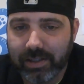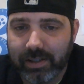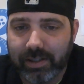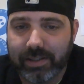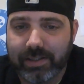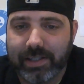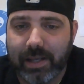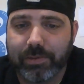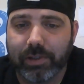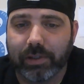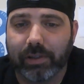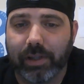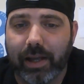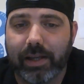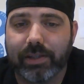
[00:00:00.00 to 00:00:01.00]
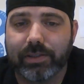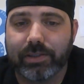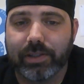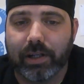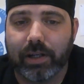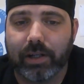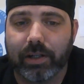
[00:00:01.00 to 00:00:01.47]
The Samsung Lions
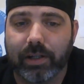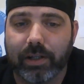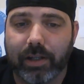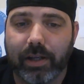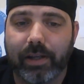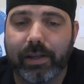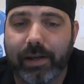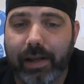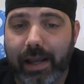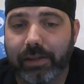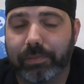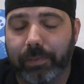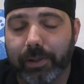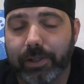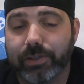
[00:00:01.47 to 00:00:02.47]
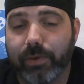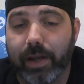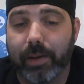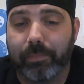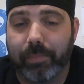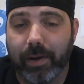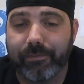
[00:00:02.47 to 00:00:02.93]
are uh, in eighth place,
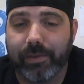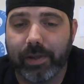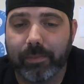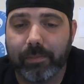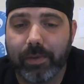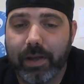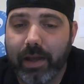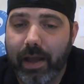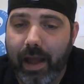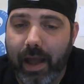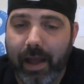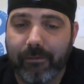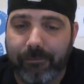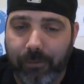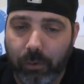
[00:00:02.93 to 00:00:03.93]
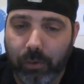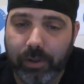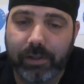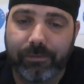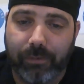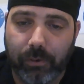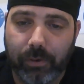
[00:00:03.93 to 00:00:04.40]
right above them, at
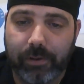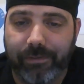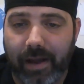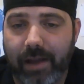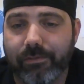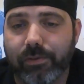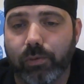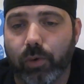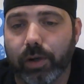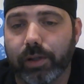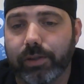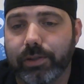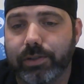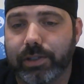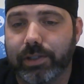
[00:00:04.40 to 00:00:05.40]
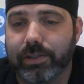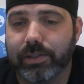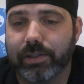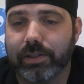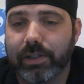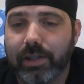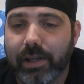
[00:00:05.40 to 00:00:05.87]
40, 45, and 1 on the
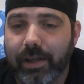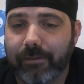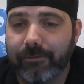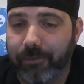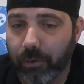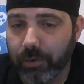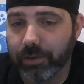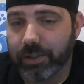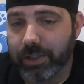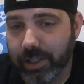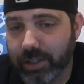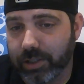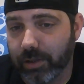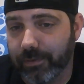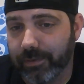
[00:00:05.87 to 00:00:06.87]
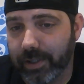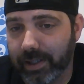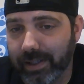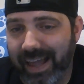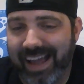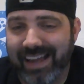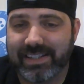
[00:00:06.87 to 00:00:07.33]
season, and 4 and 6 over
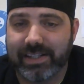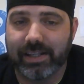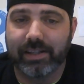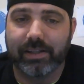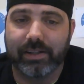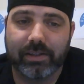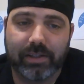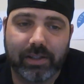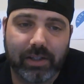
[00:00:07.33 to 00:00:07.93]
their last 10.